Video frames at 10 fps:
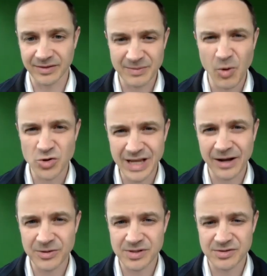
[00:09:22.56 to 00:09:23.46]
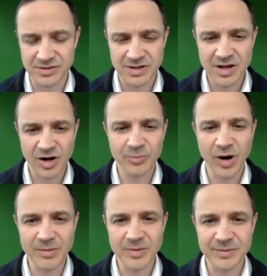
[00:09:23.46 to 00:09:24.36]
most houses are
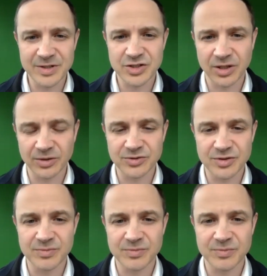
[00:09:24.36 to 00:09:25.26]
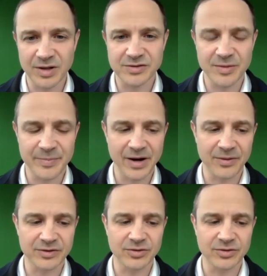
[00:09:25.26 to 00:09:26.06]
probably going to be children plus the parents.